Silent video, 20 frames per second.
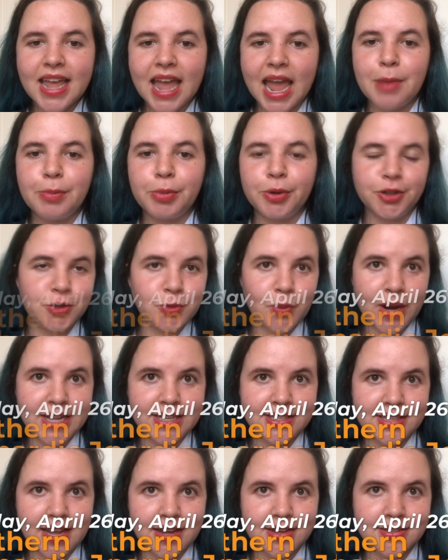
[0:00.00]
April
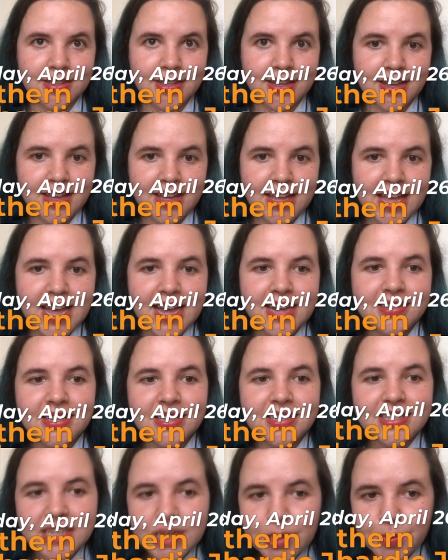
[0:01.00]
26th. It's a
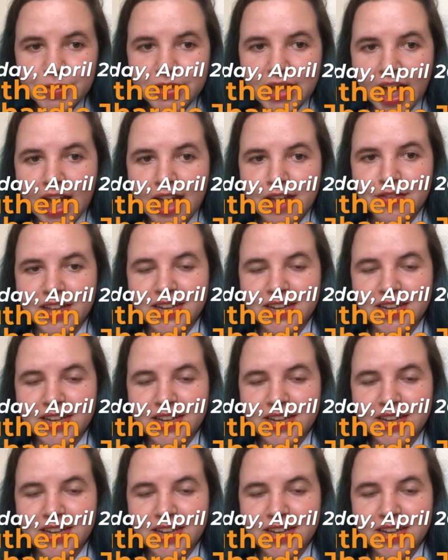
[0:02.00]
deep dive